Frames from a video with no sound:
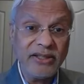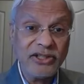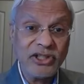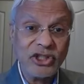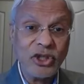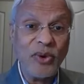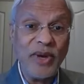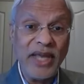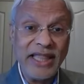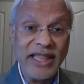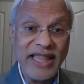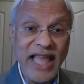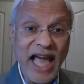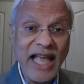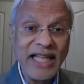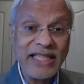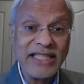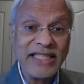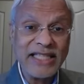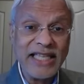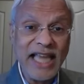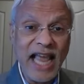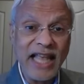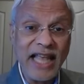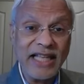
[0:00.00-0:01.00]
So in that
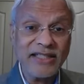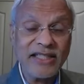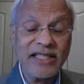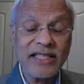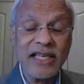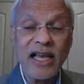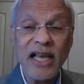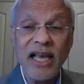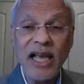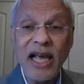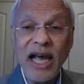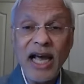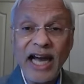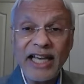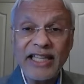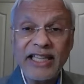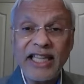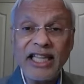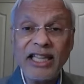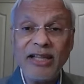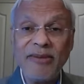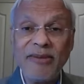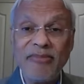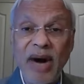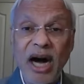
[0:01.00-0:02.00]
sense, I
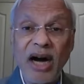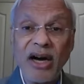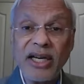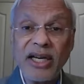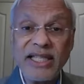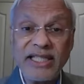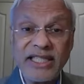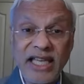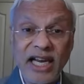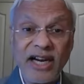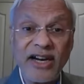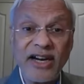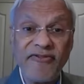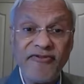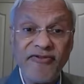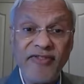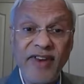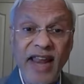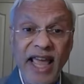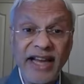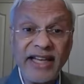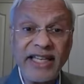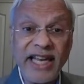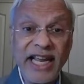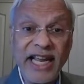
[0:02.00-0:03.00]
think the markets are
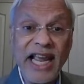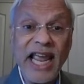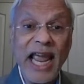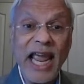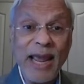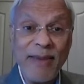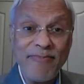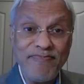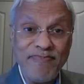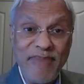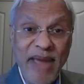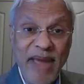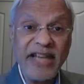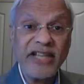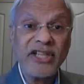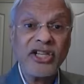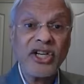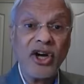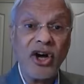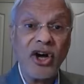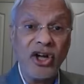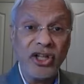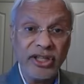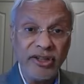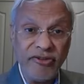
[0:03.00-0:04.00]
reflecting a bet
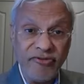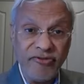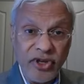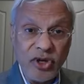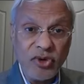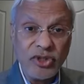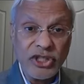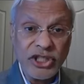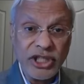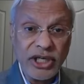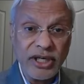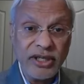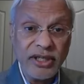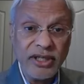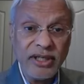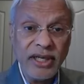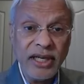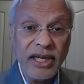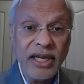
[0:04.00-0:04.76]
on the future